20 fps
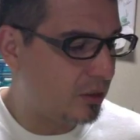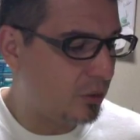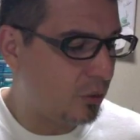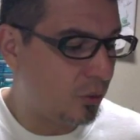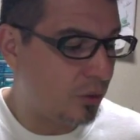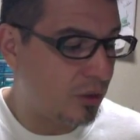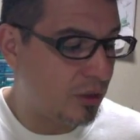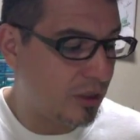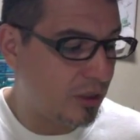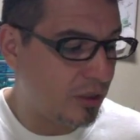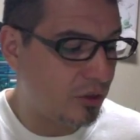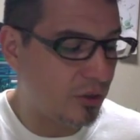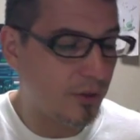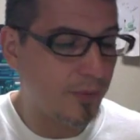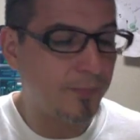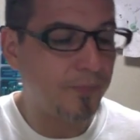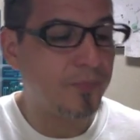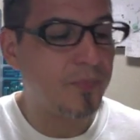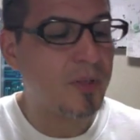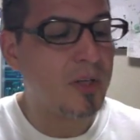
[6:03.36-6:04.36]
the teacher.
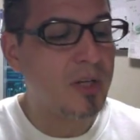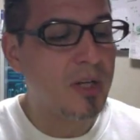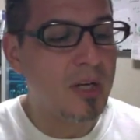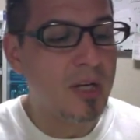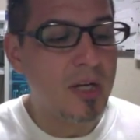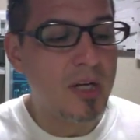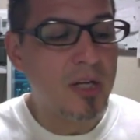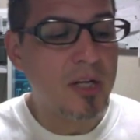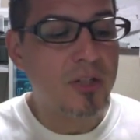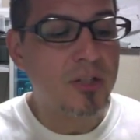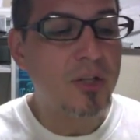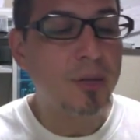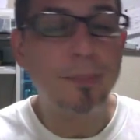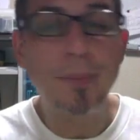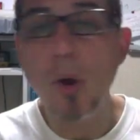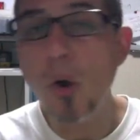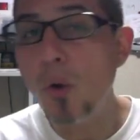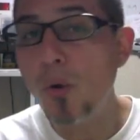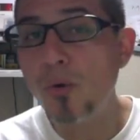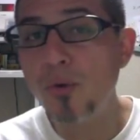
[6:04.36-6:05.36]

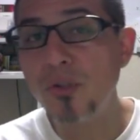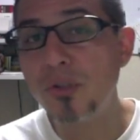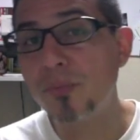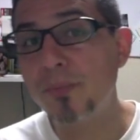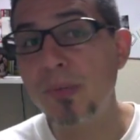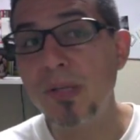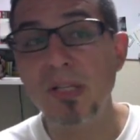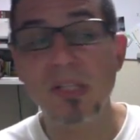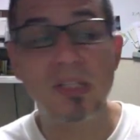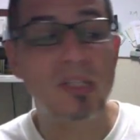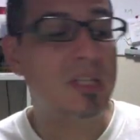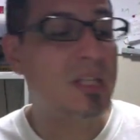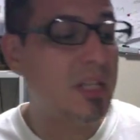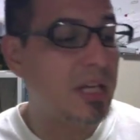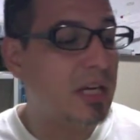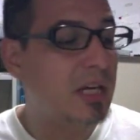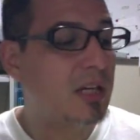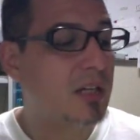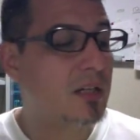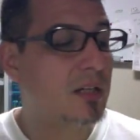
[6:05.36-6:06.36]
Suppose means
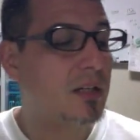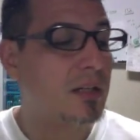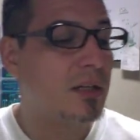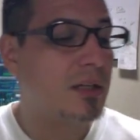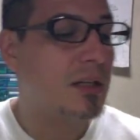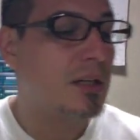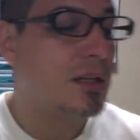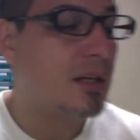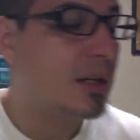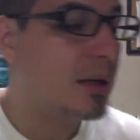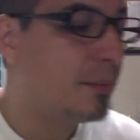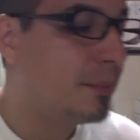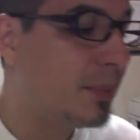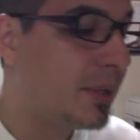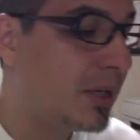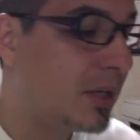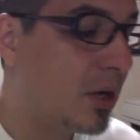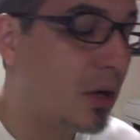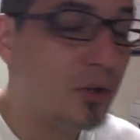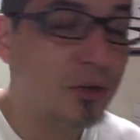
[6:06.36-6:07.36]
think,
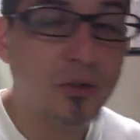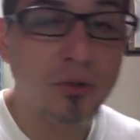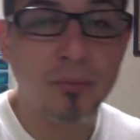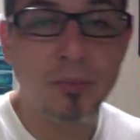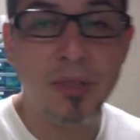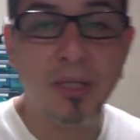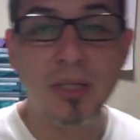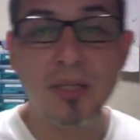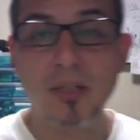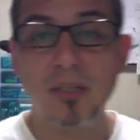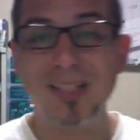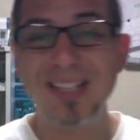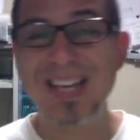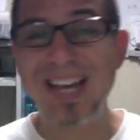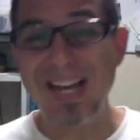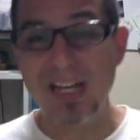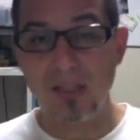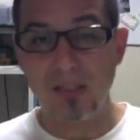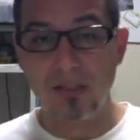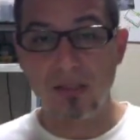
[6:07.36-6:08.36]
but it also means
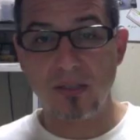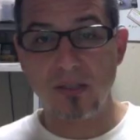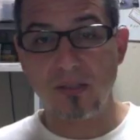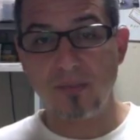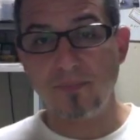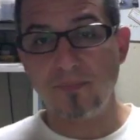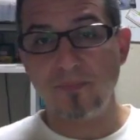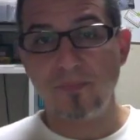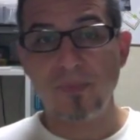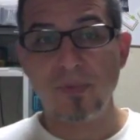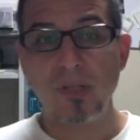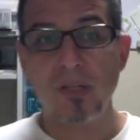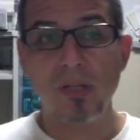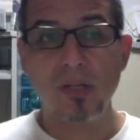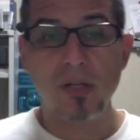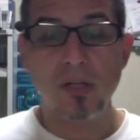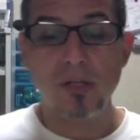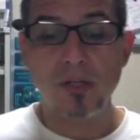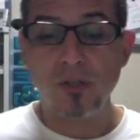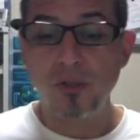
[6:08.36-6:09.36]
guess.
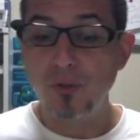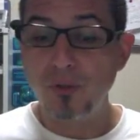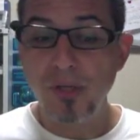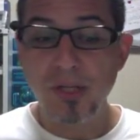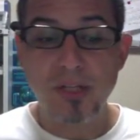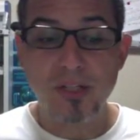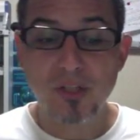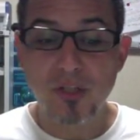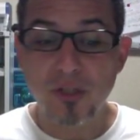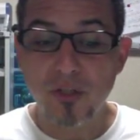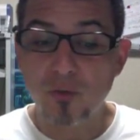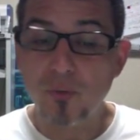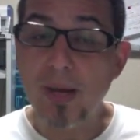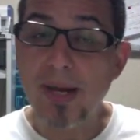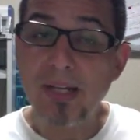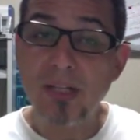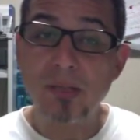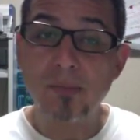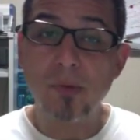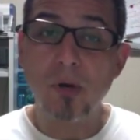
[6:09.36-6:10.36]
Do you think it's going to
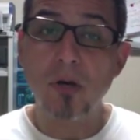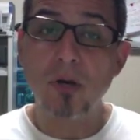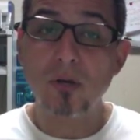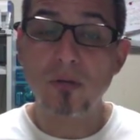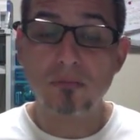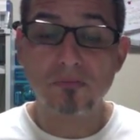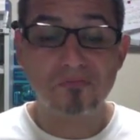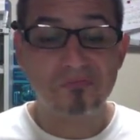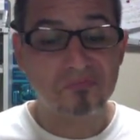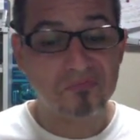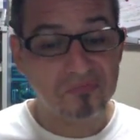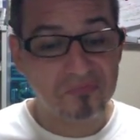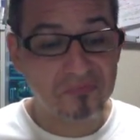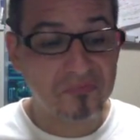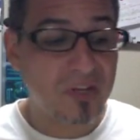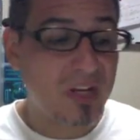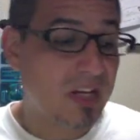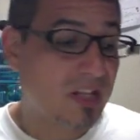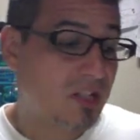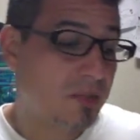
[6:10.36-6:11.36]
rain tomorrow?
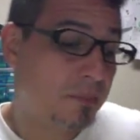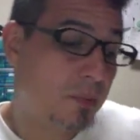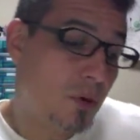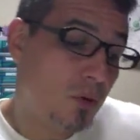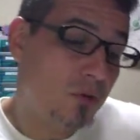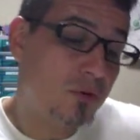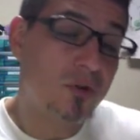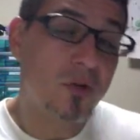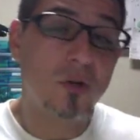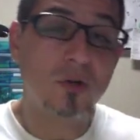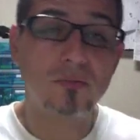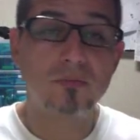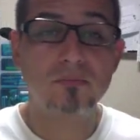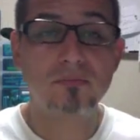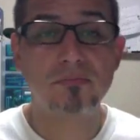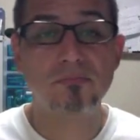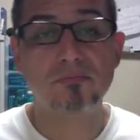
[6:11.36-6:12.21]
Yeah, suppose so.